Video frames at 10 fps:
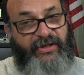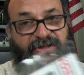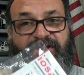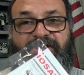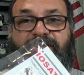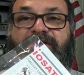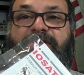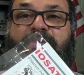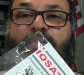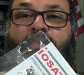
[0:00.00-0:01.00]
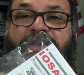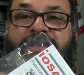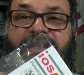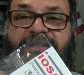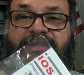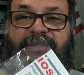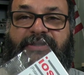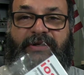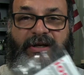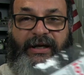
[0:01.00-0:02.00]
This is one of these
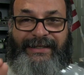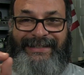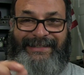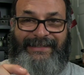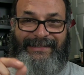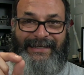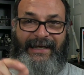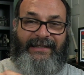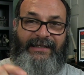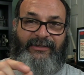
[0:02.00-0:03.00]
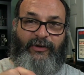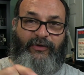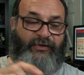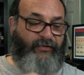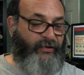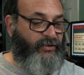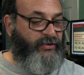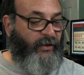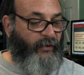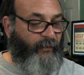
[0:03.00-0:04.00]
is a daily dose for an
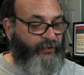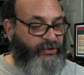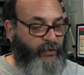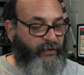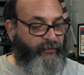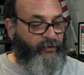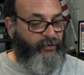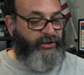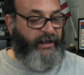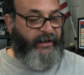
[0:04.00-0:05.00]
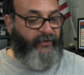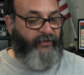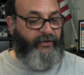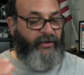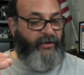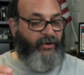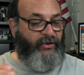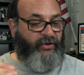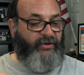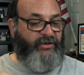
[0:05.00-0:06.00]
adult. So if you're a child,
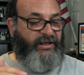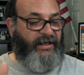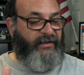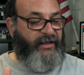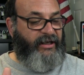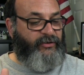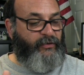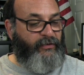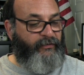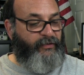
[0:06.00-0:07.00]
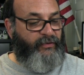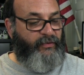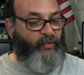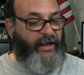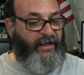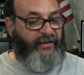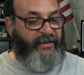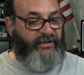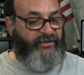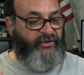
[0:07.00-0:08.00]
you're going to take less, or if you weigh
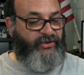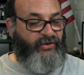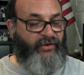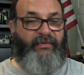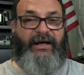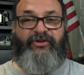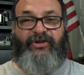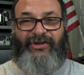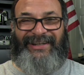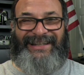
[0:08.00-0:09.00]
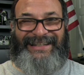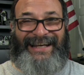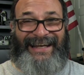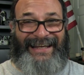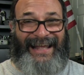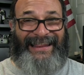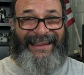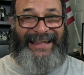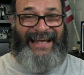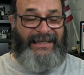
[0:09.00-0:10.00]
less than a certain amount, you're going to take
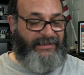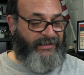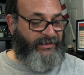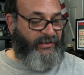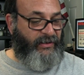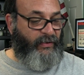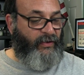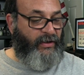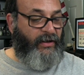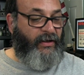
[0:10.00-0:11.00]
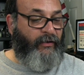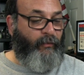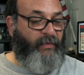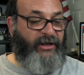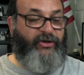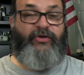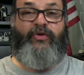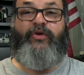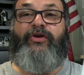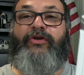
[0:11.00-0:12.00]
less. So make
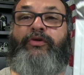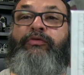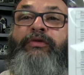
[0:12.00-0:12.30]
sure you